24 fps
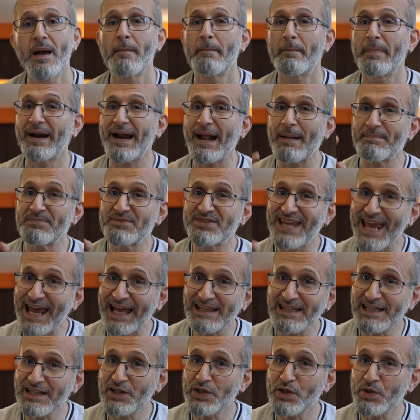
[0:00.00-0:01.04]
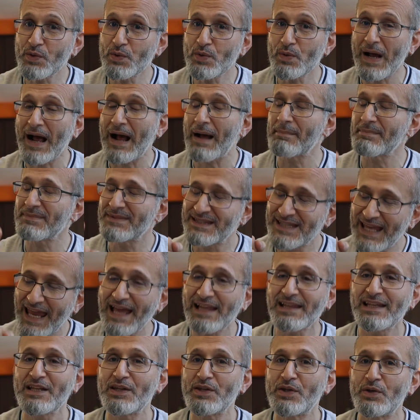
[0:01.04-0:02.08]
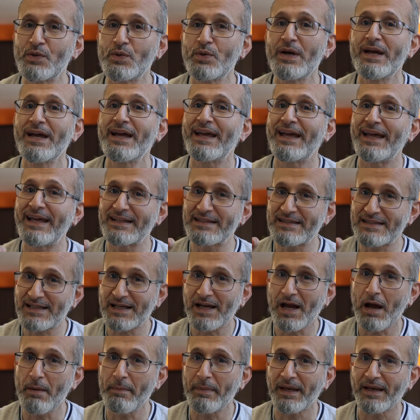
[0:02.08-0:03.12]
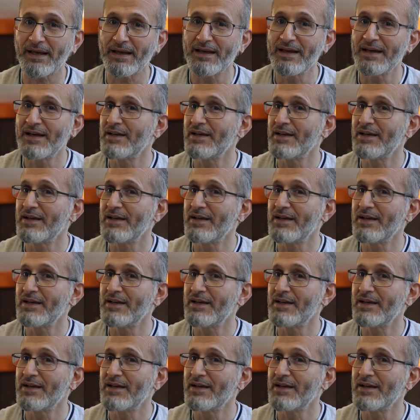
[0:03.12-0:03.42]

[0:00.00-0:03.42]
But I'm telling you, it's coming.